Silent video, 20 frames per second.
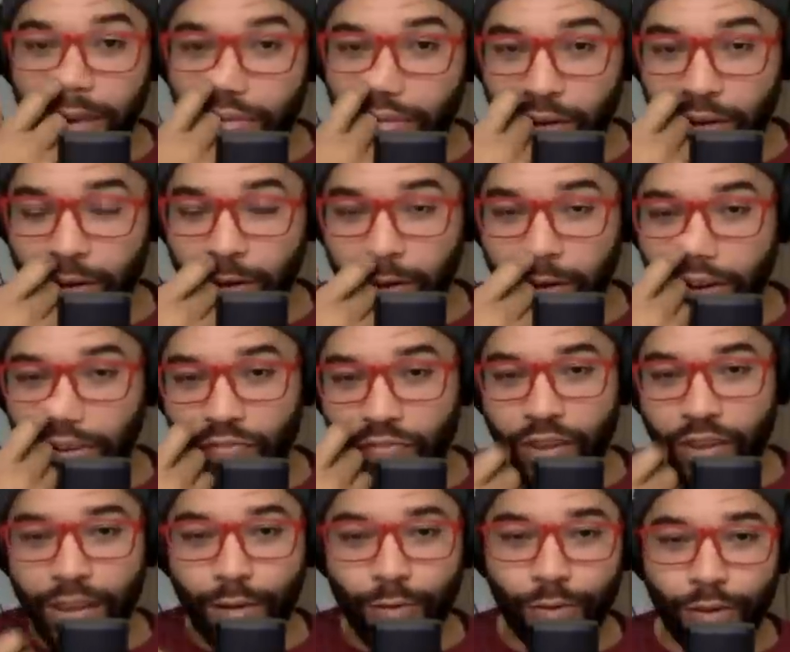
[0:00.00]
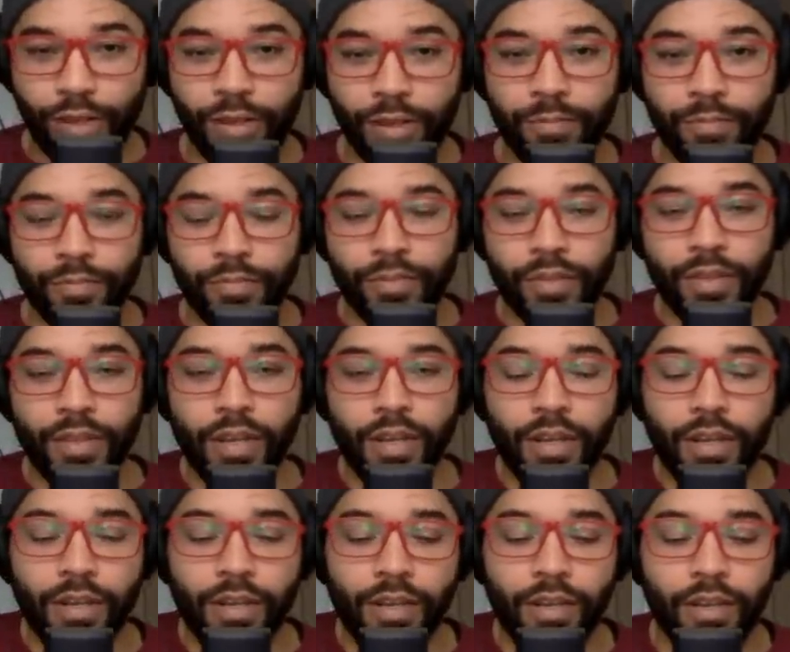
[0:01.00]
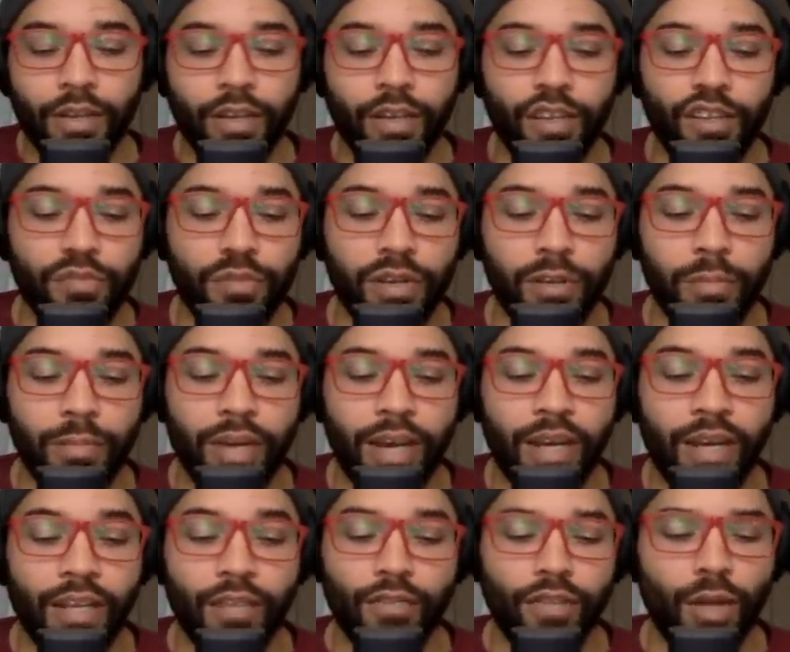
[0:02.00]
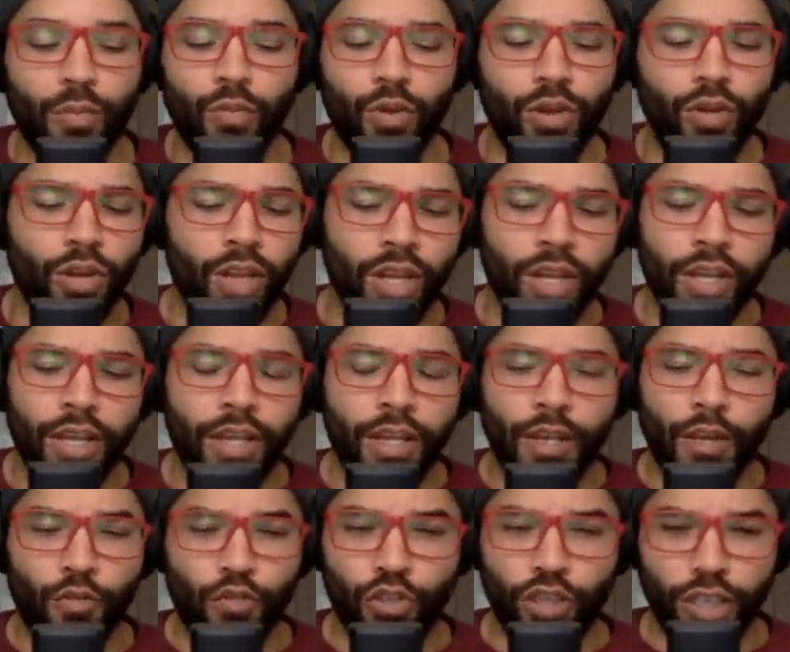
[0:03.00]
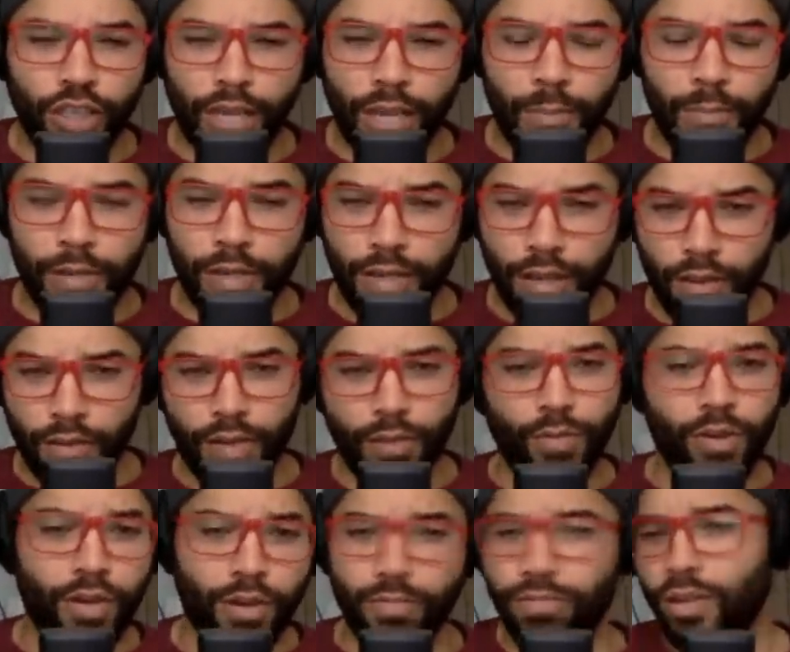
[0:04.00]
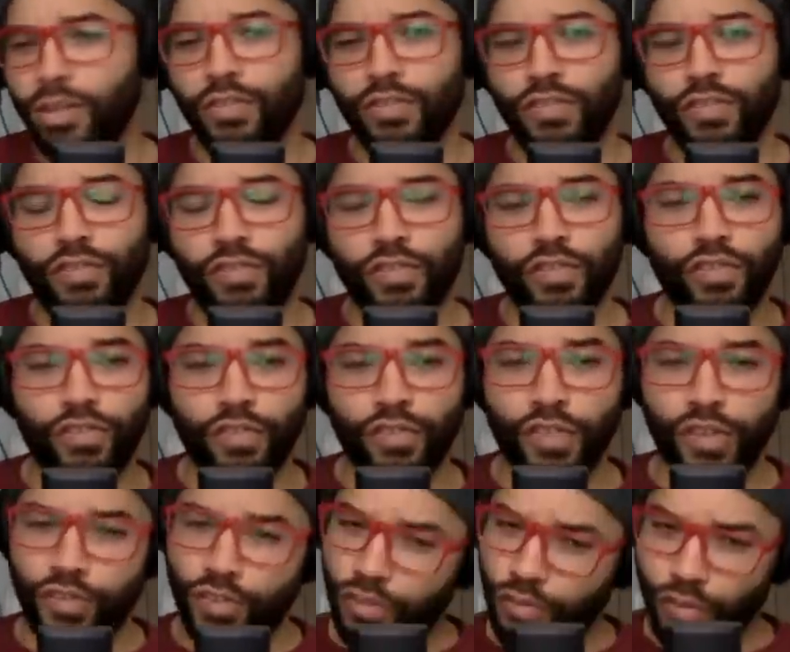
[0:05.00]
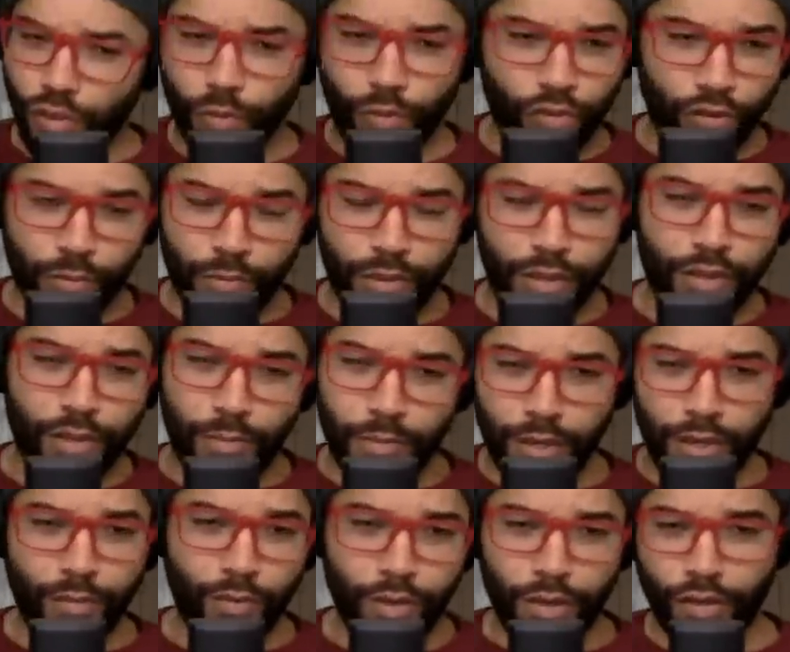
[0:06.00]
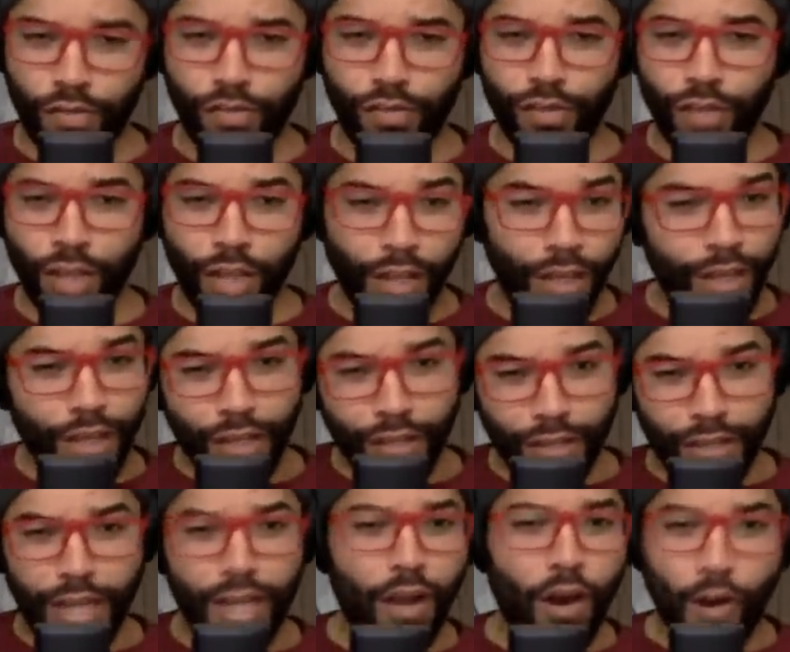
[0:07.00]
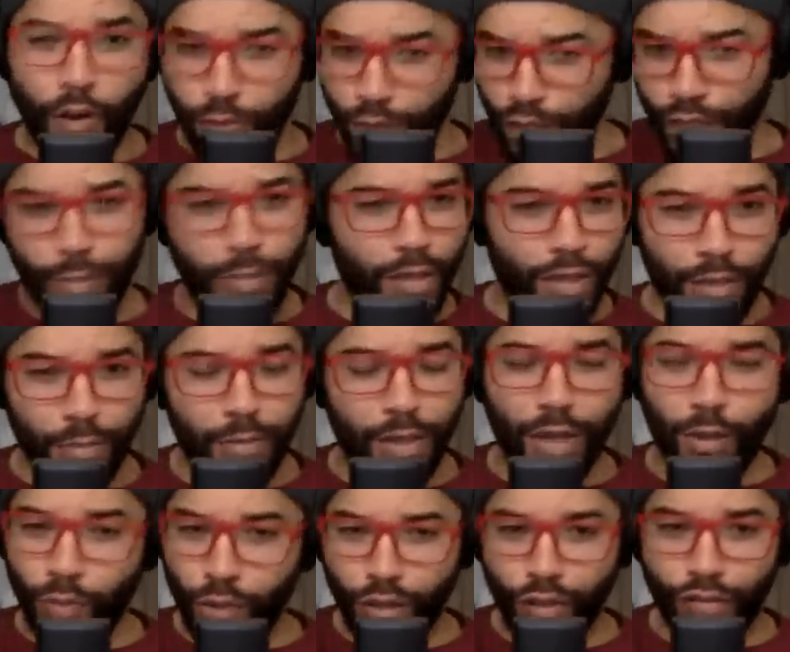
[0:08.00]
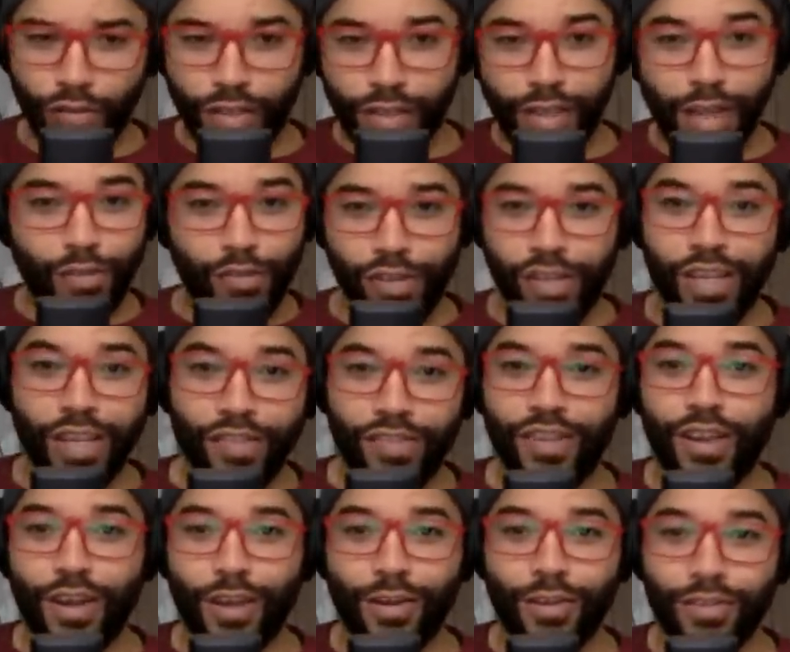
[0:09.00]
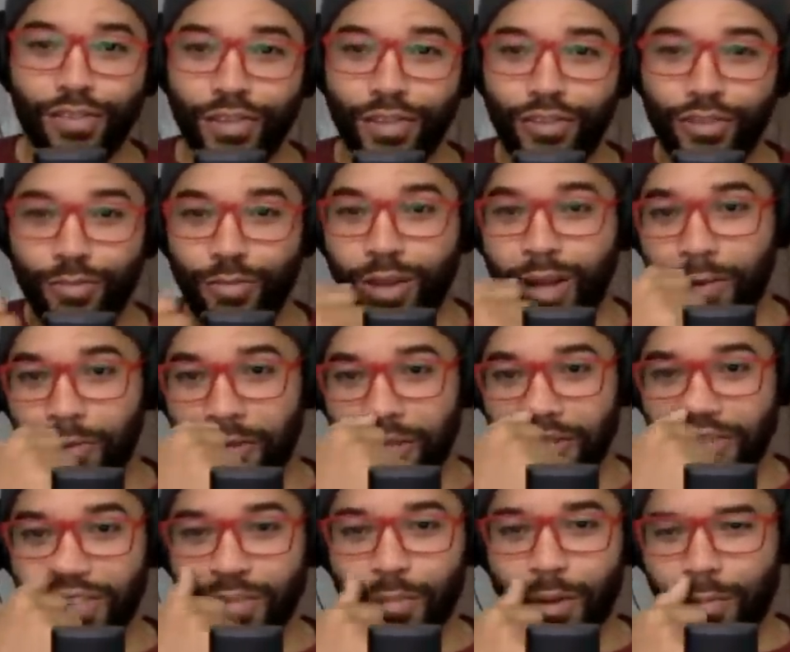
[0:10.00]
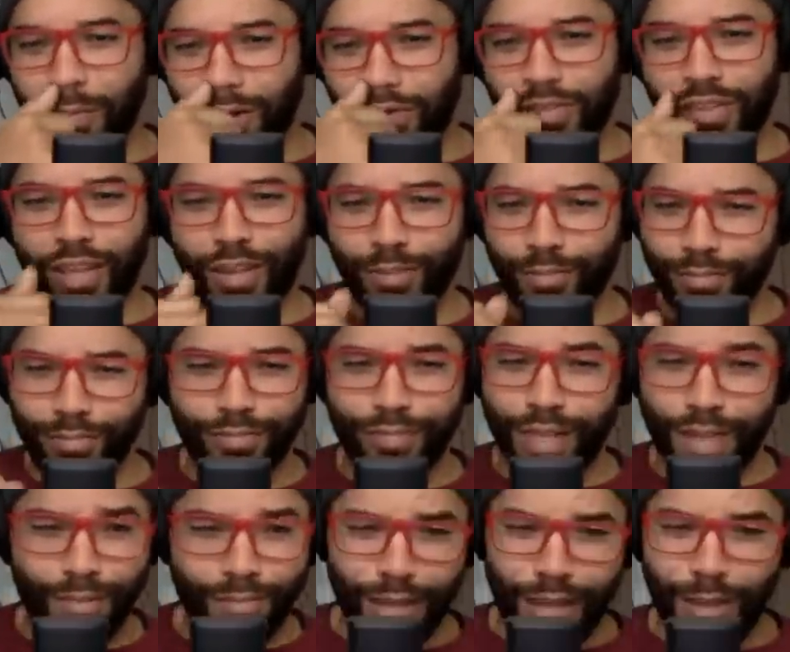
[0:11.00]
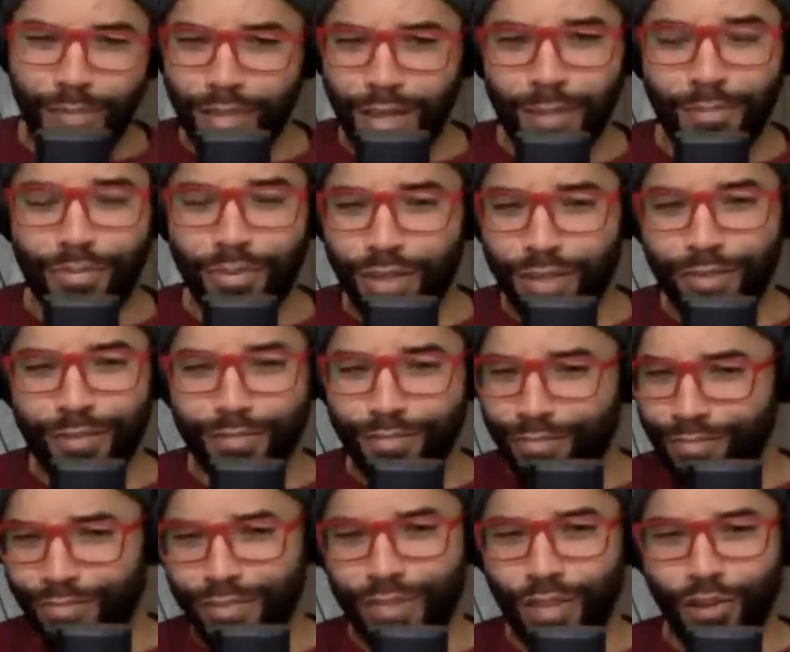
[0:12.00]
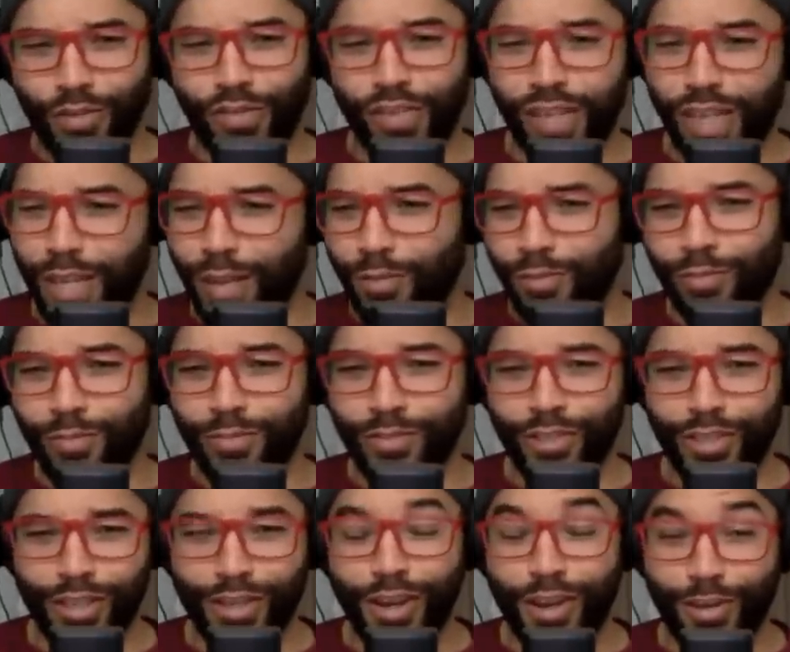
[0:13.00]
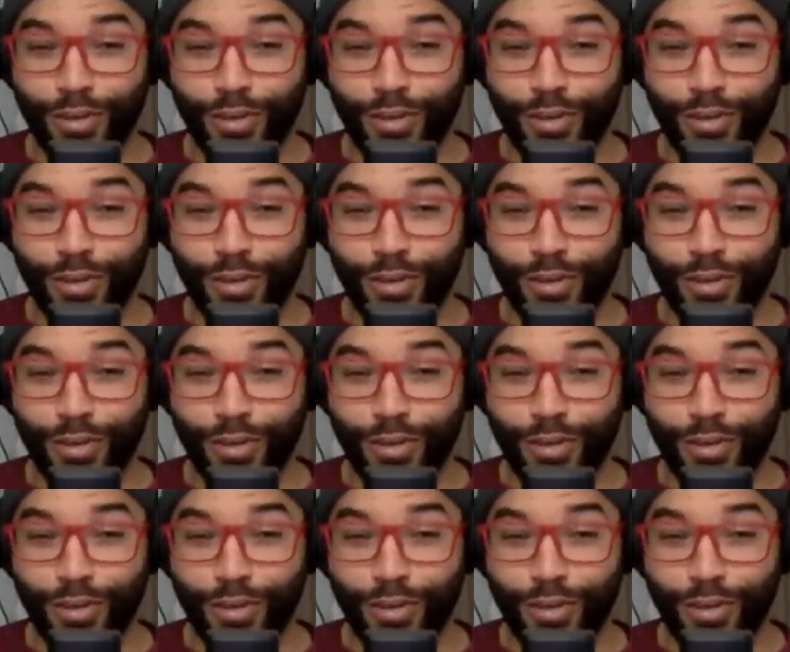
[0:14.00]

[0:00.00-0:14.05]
with her and fighting with her, uh, her husband about it. He's like, well, if she can't be down there with her brothers and sisters and she's always going to be in the bed with us, they all need to be in the bed with us. Cause those are his dogs, the chihuahuas. And my mom was like, they, I'm not putting those damn, she called